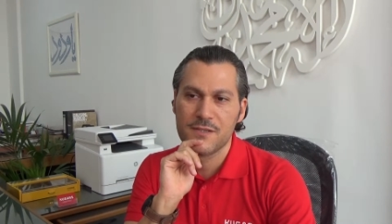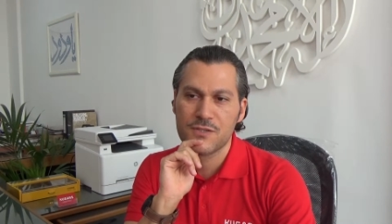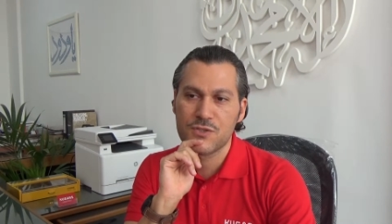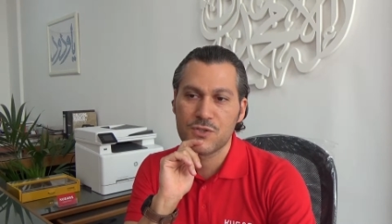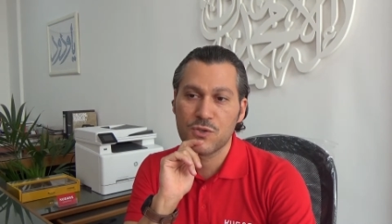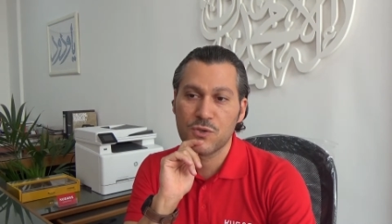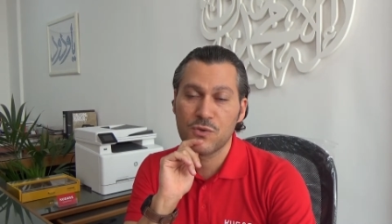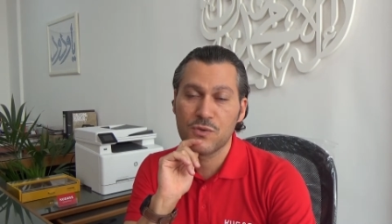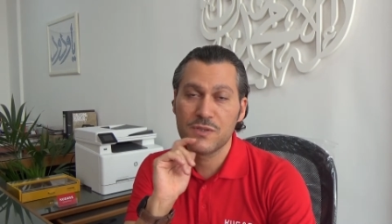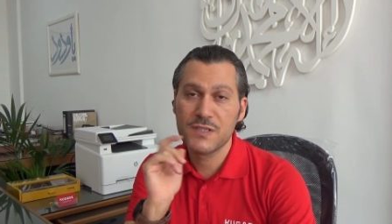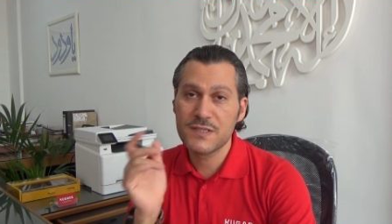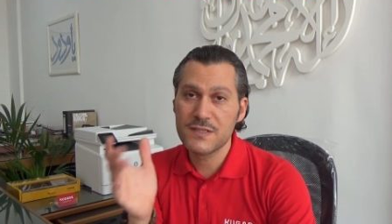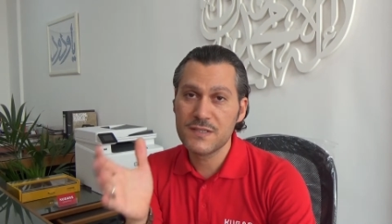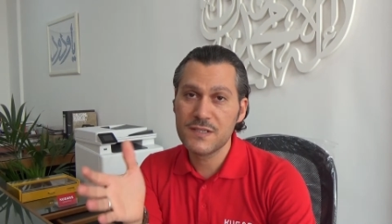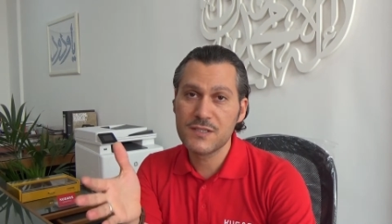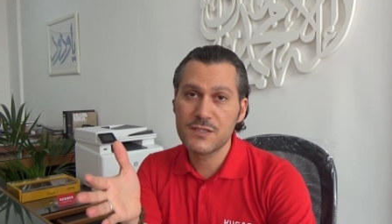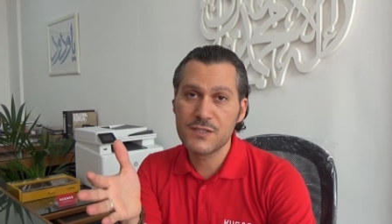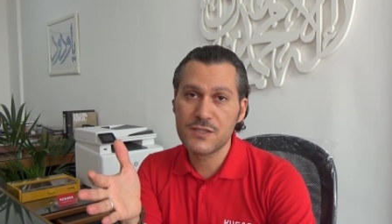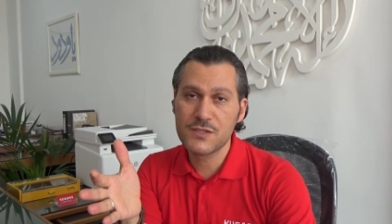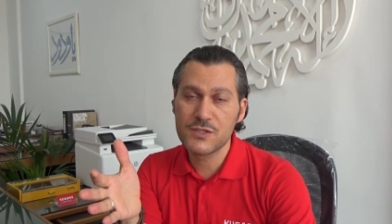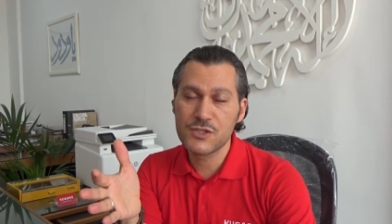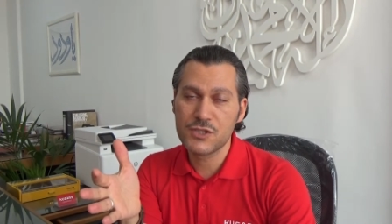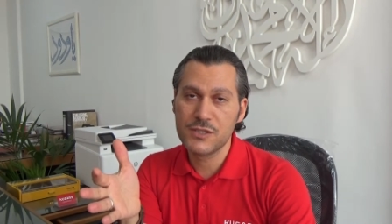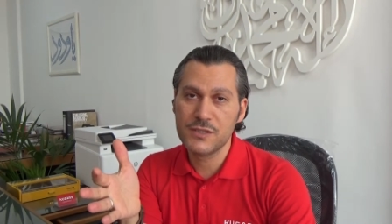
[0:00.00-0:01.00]
So this
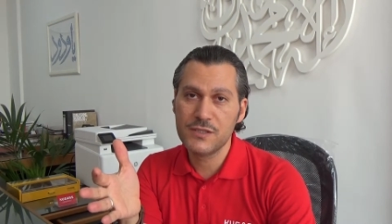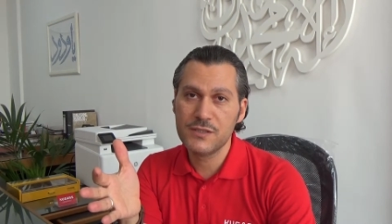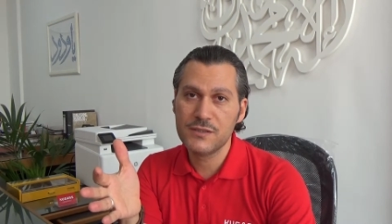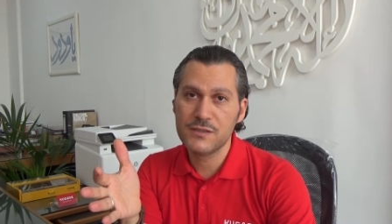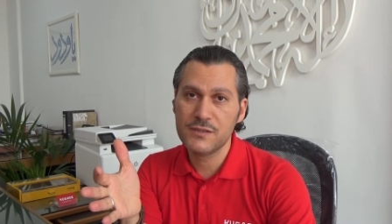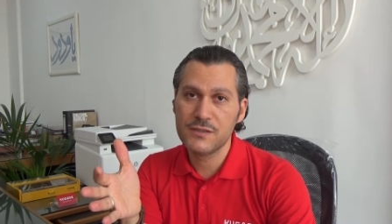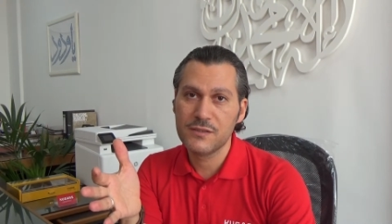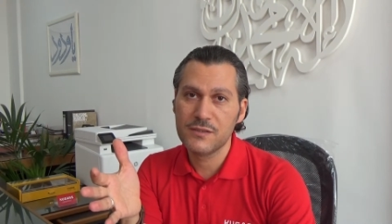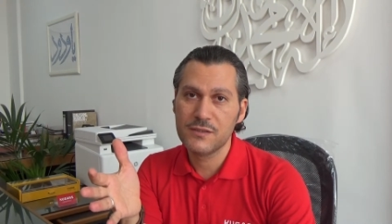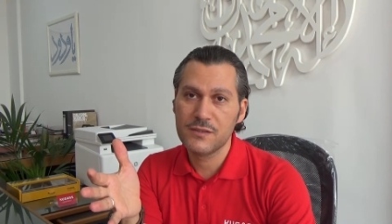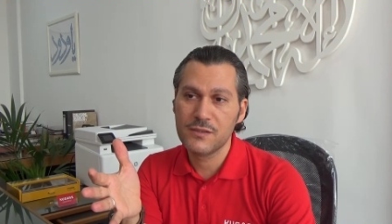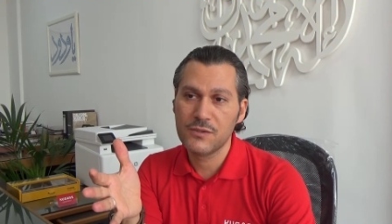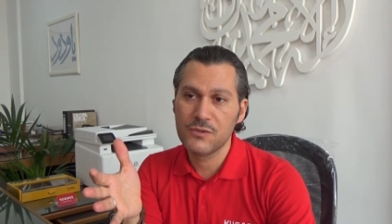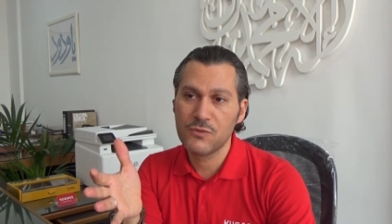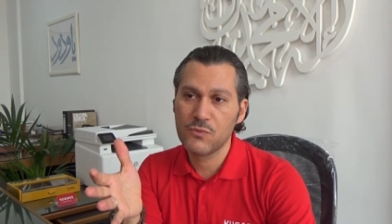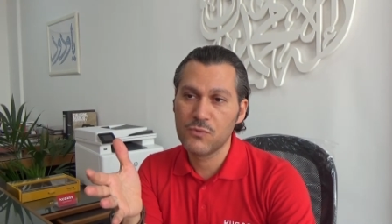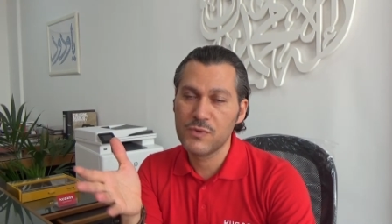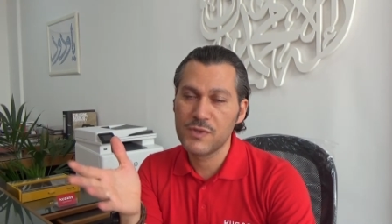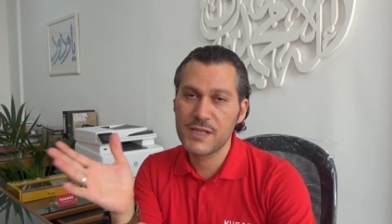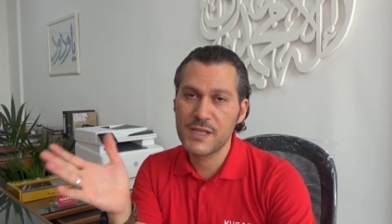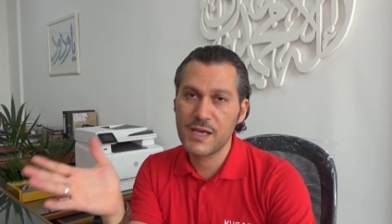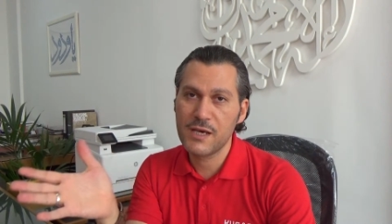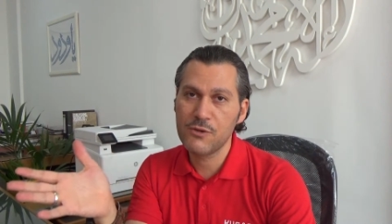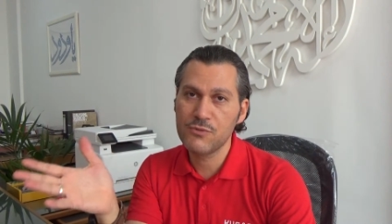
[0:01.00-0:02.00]
decision,
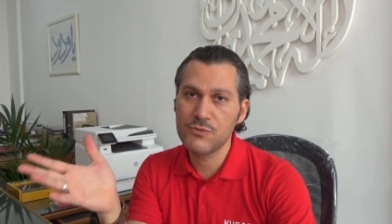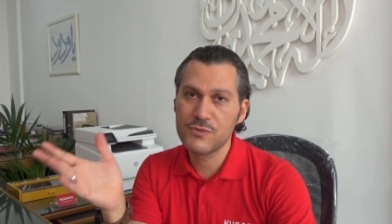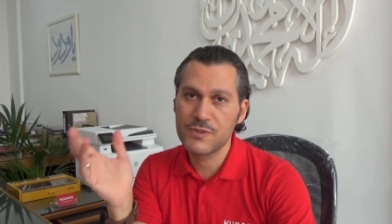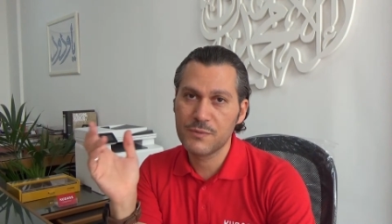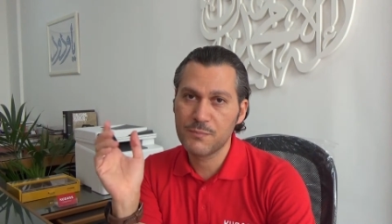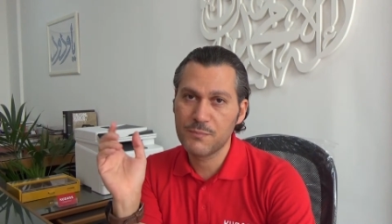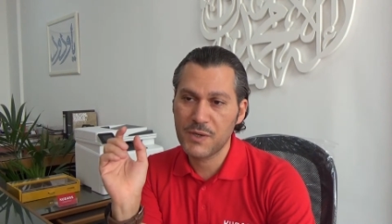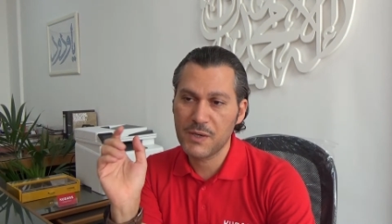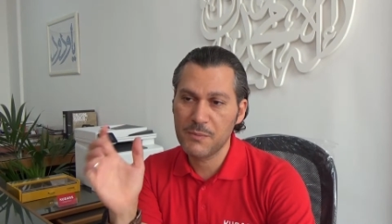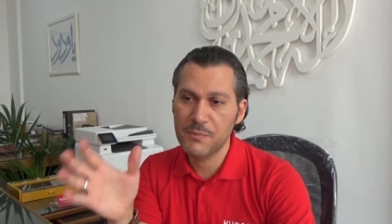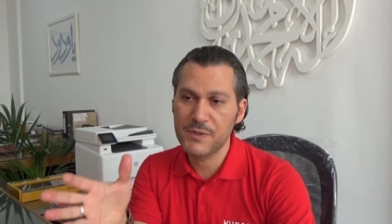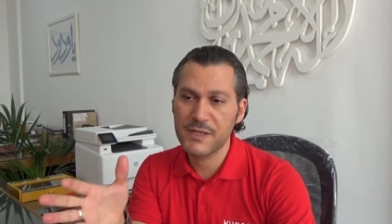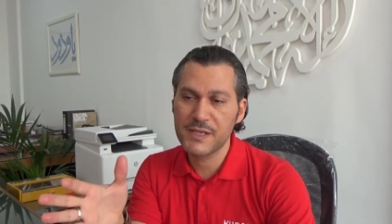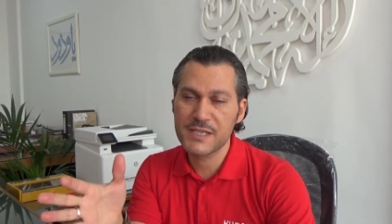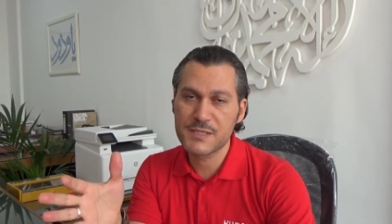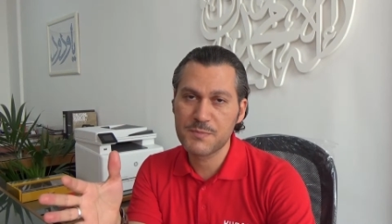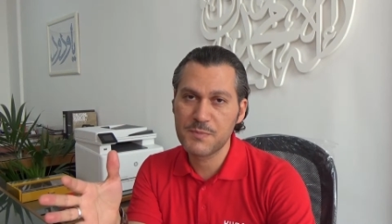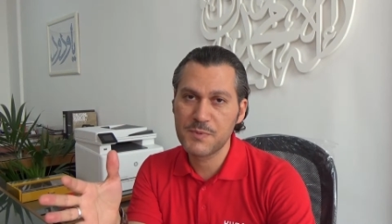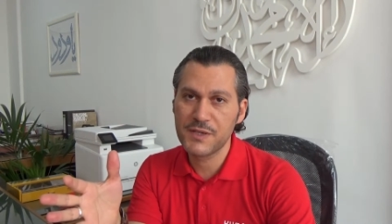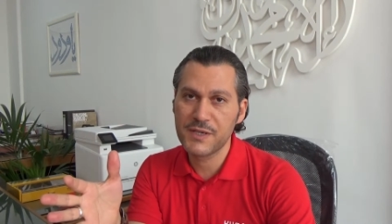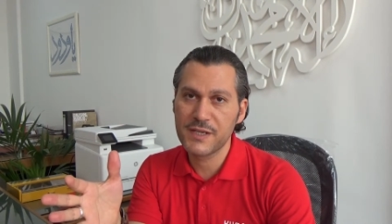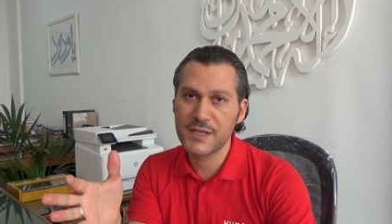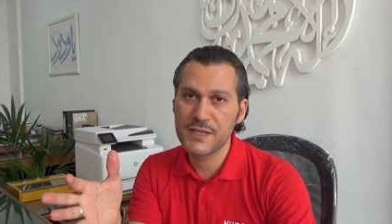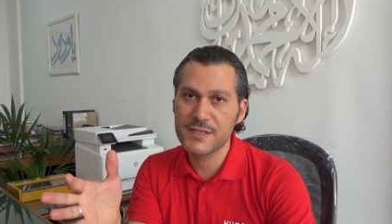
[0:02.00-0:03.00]
without proper
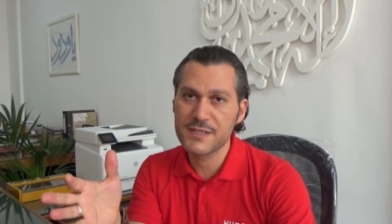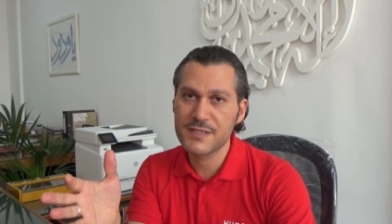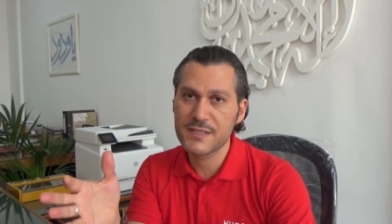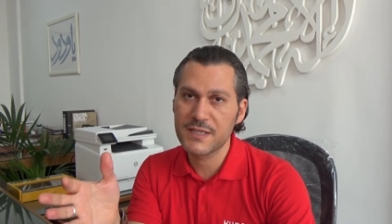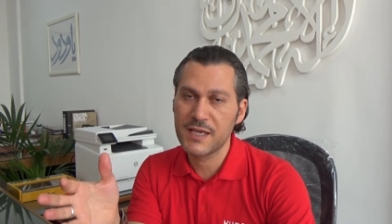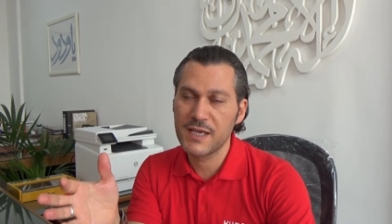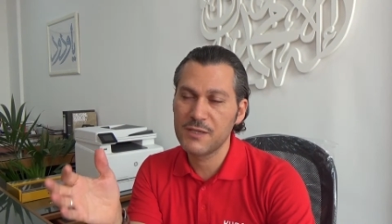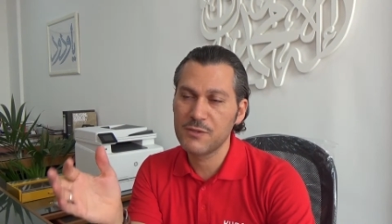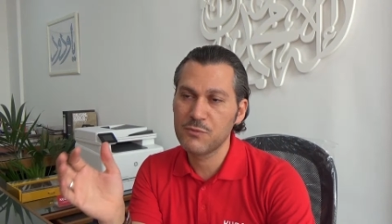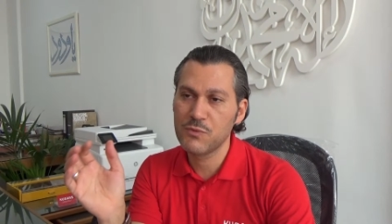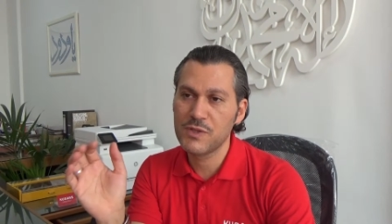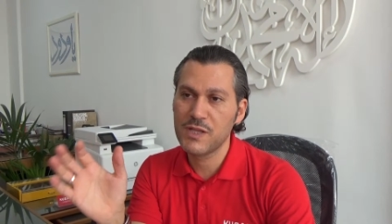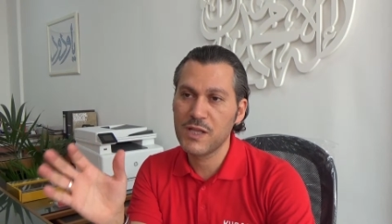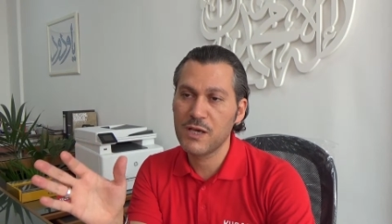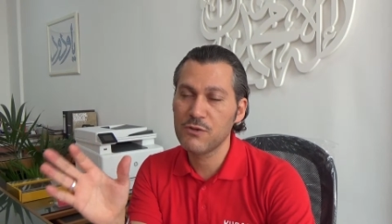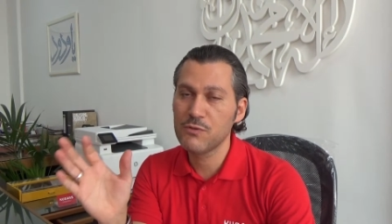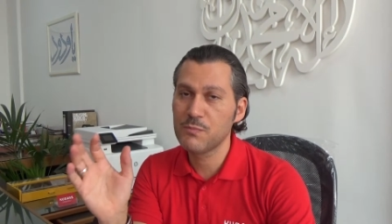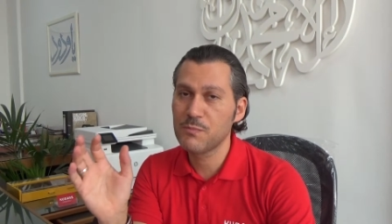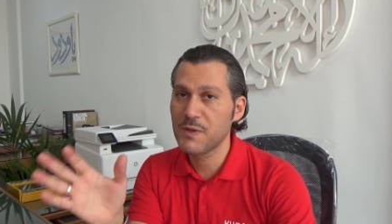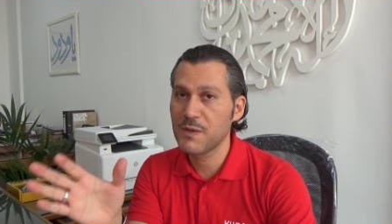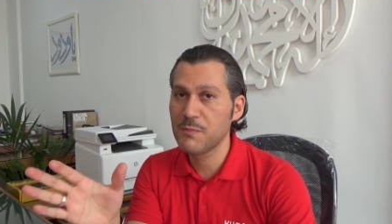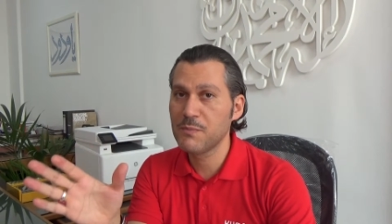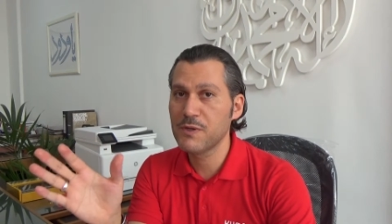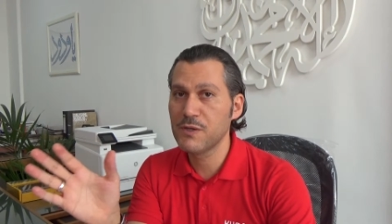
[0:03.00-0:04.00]
experience and
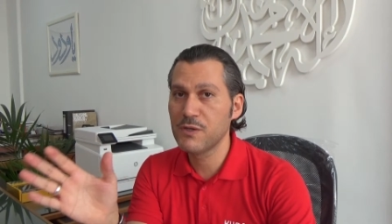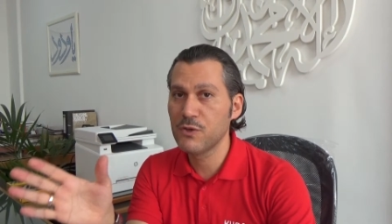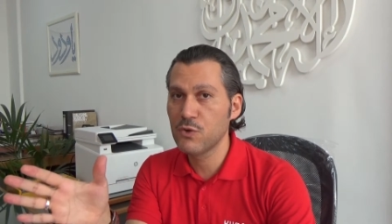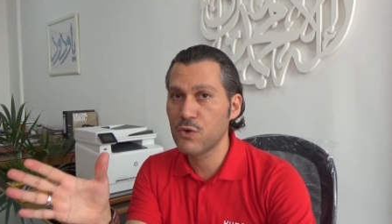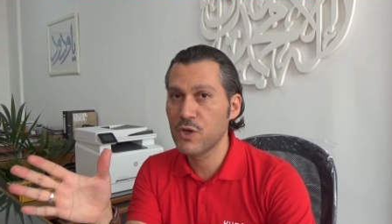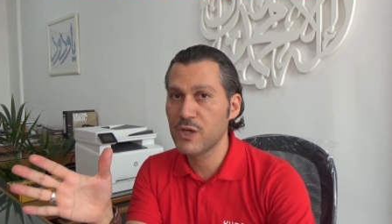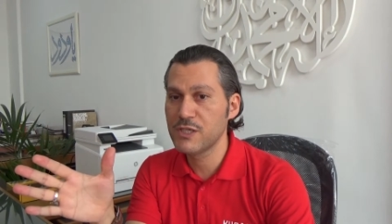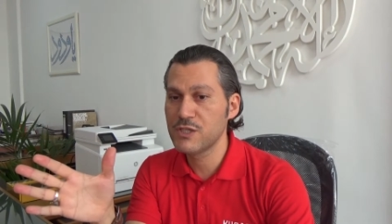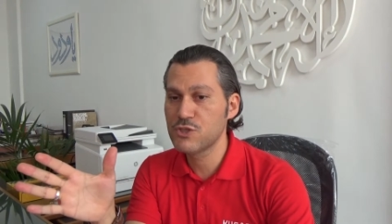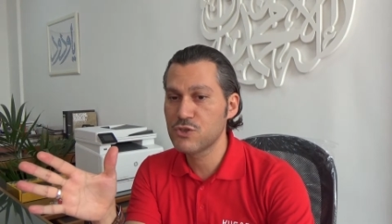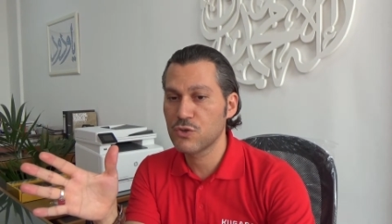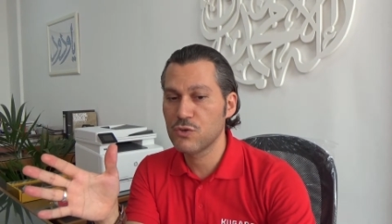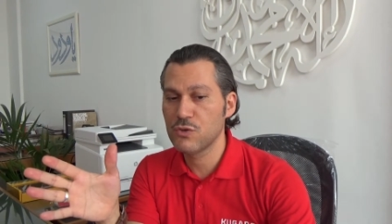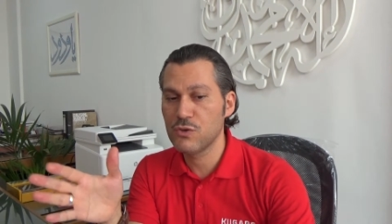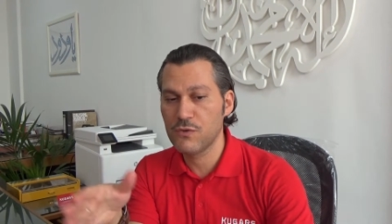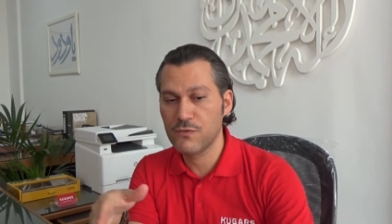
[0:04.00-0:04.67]
without proper knowledge